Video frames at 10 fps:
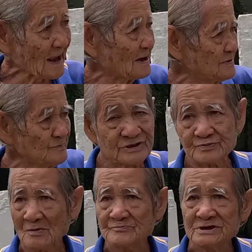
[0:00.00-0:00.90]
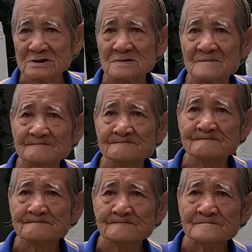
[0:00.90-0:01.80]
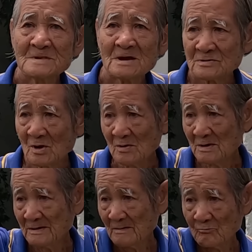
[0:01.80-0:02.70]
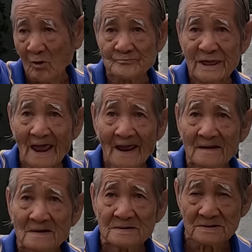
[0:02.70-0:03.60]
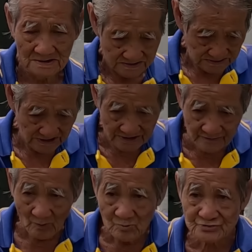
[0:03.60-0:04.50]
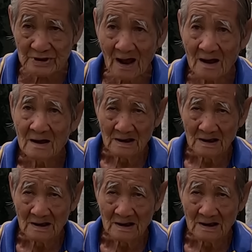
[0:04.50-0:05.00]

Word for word: the enemies from here. You know, from there, the A Famosa,